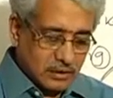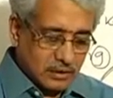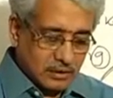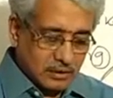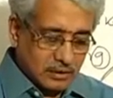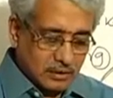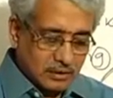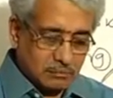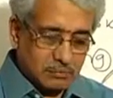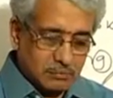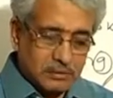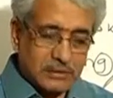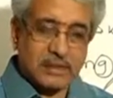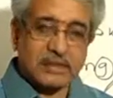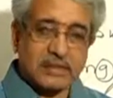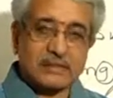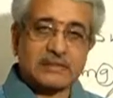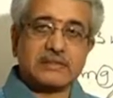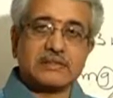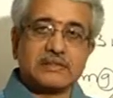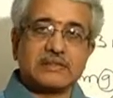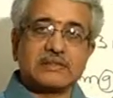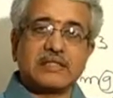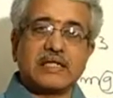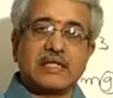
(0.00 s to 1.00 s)

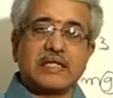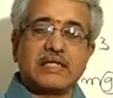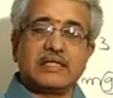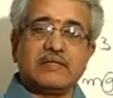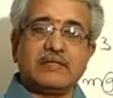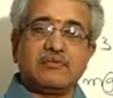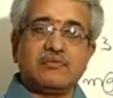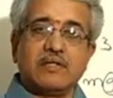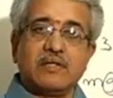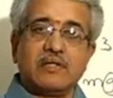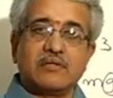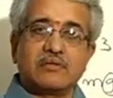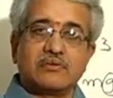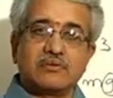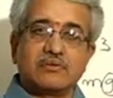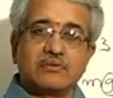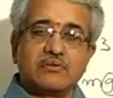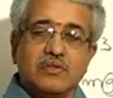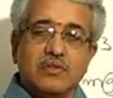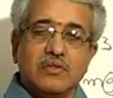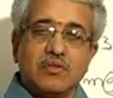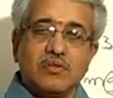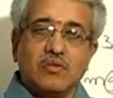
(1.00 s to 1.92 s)
minerals inside, we have